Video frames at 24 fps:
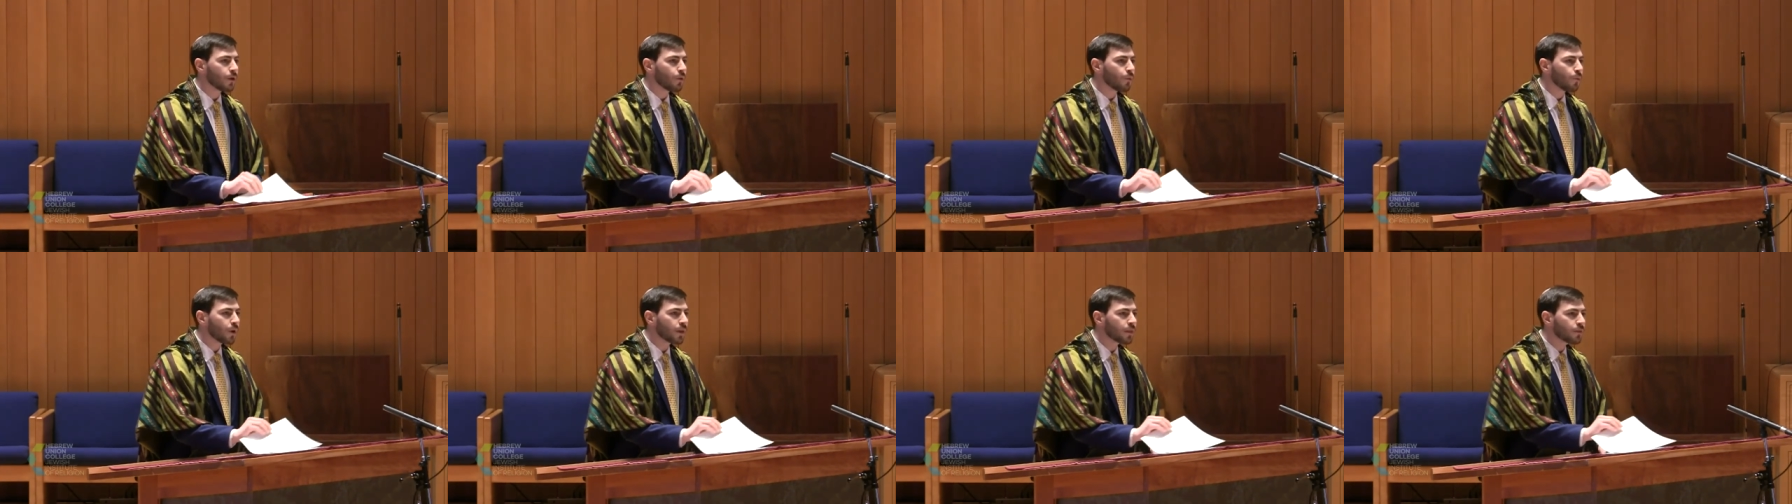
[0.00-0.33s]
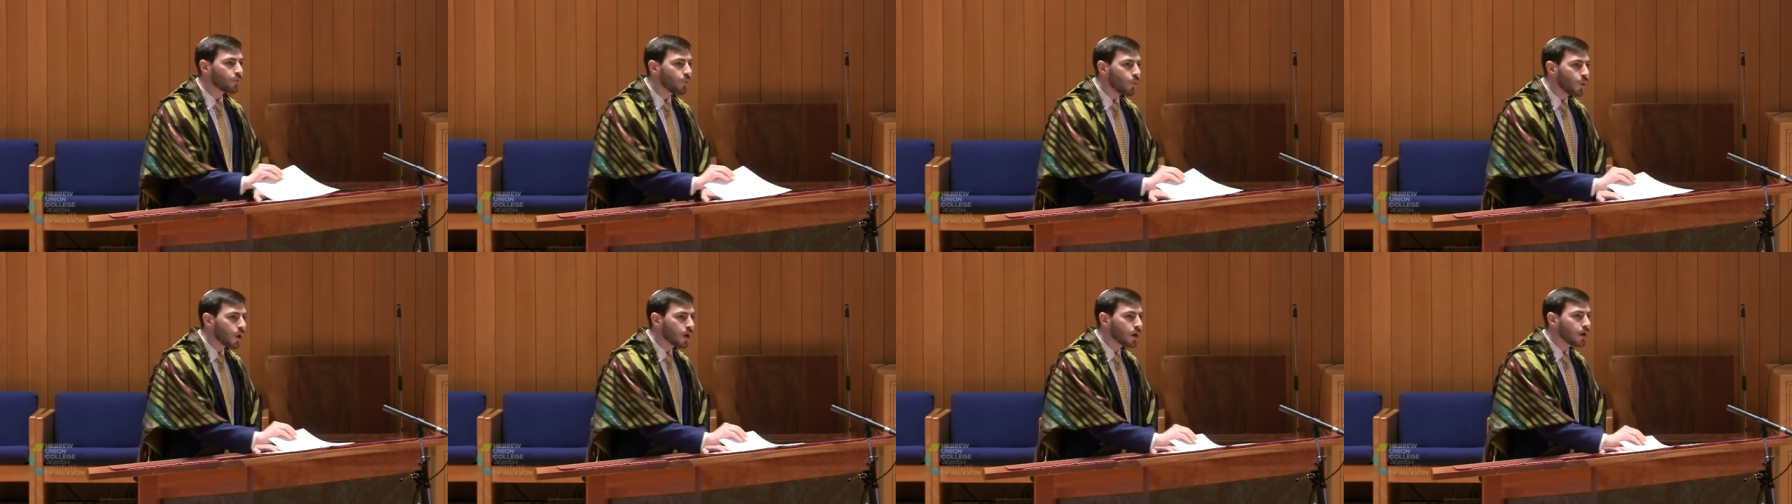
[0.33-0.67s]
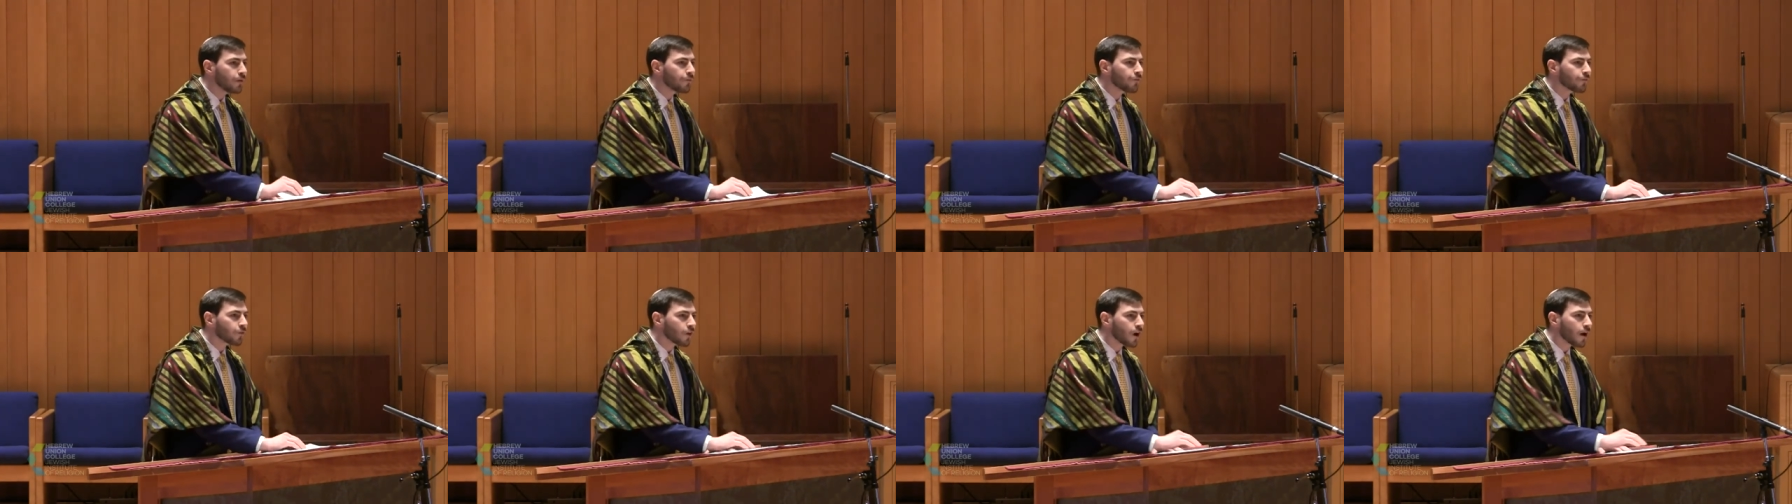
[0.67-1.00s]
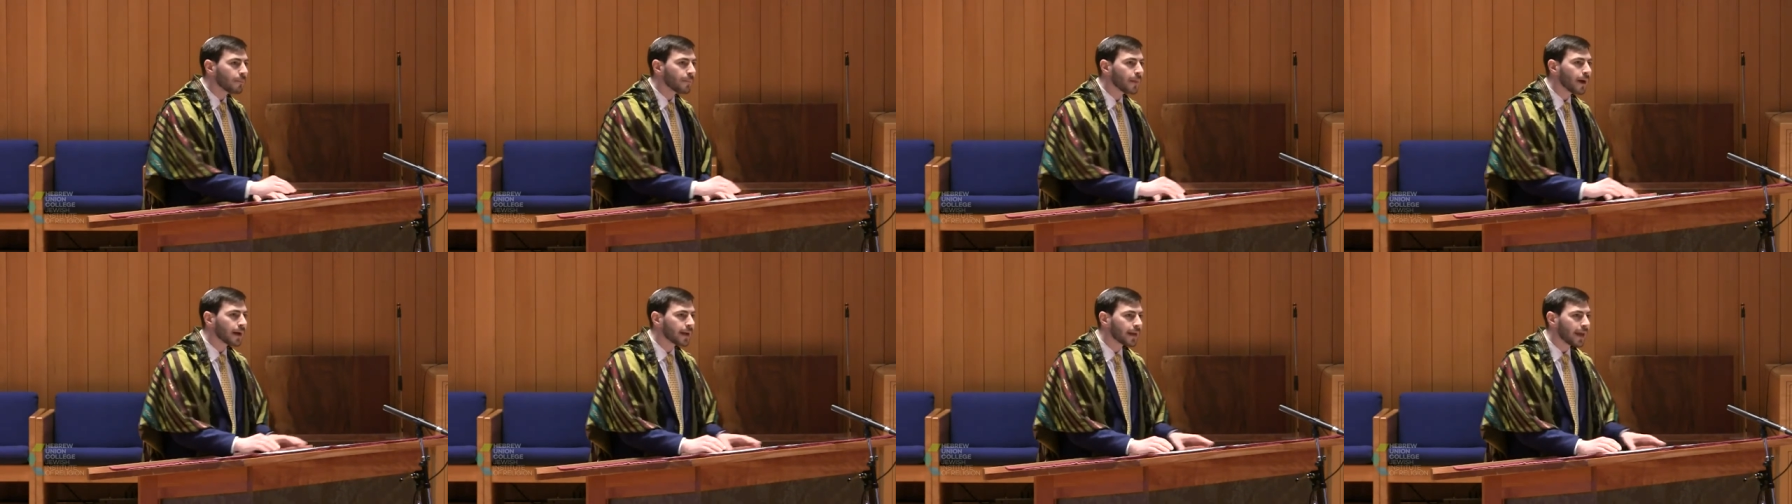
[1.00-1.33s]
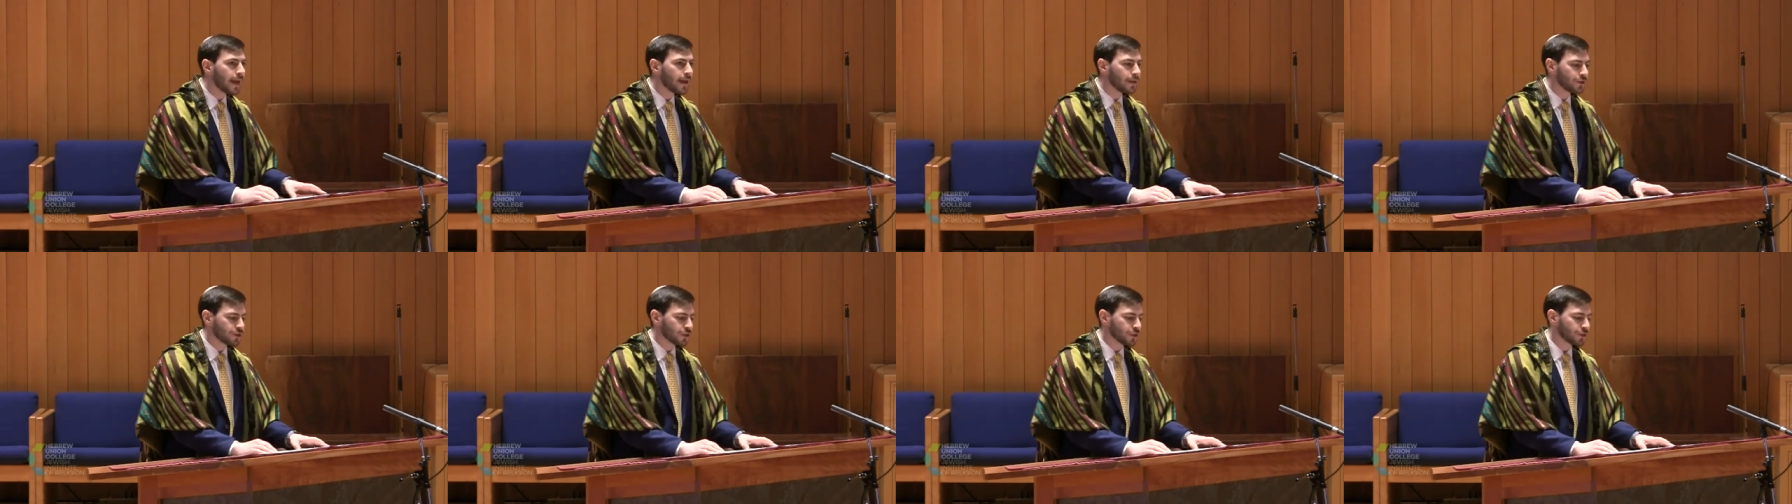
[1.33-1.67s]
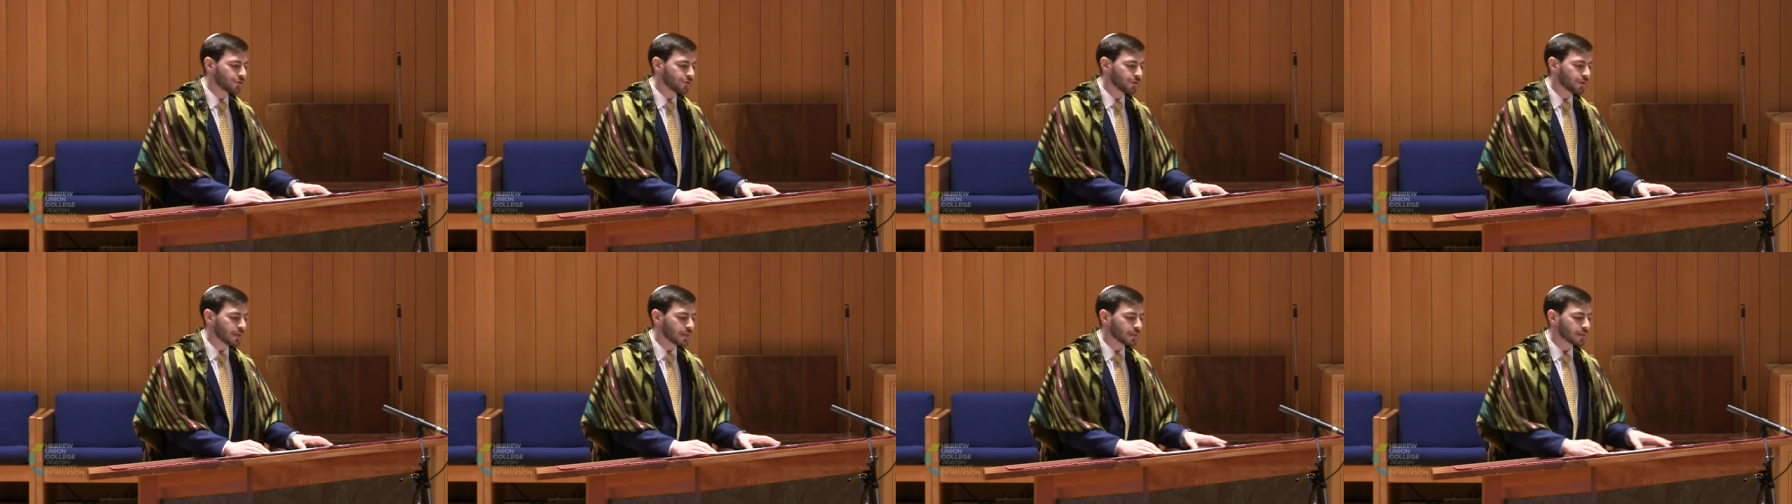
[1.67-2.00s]
with wood from acacia
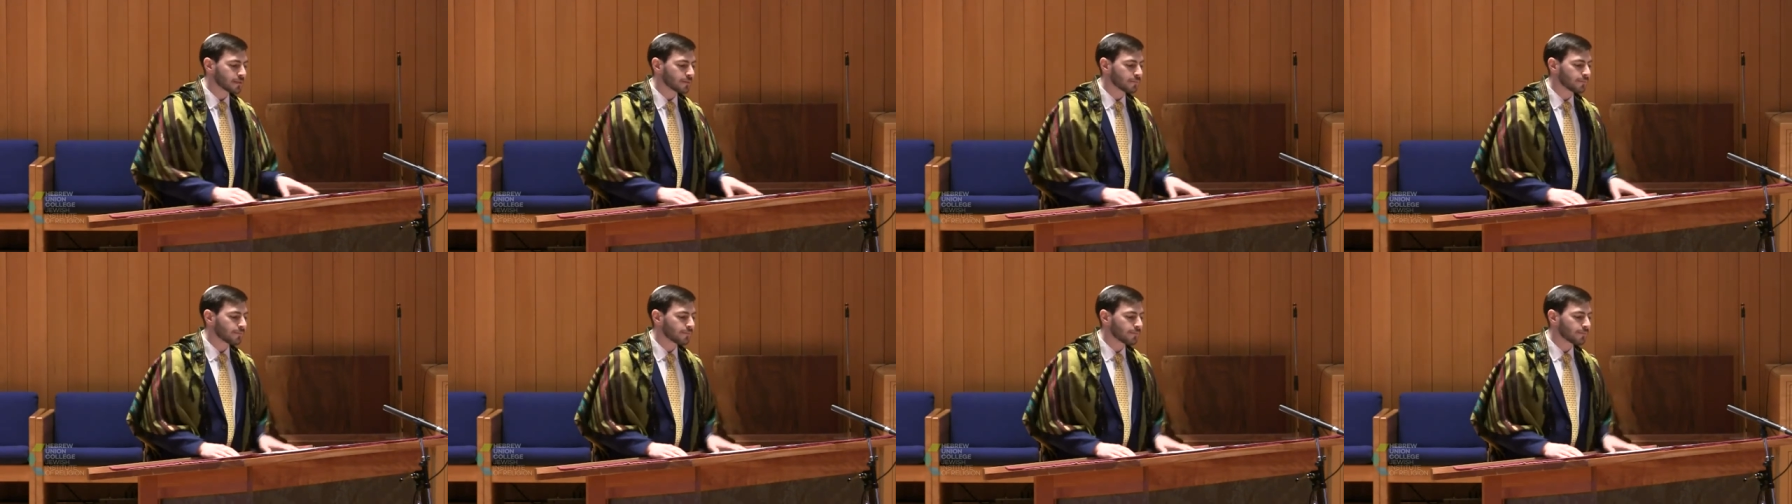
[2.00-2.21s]
trees.